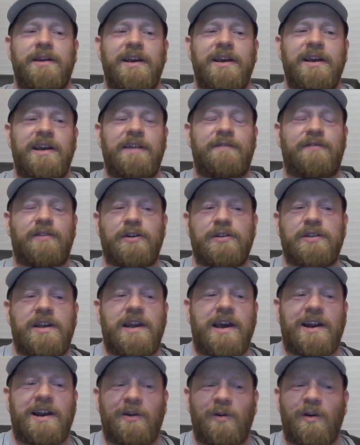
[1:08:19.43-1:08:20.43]
If there's a
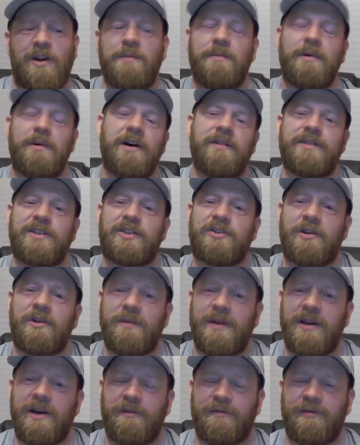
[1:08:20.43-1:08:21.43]
category above
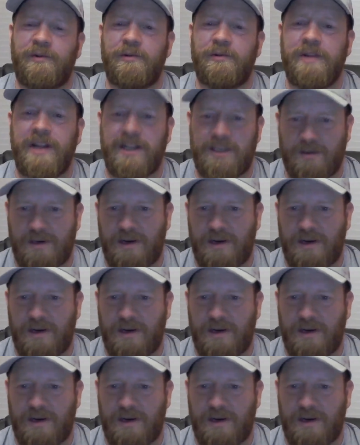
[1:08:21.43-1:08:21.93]
extremely helpful, that's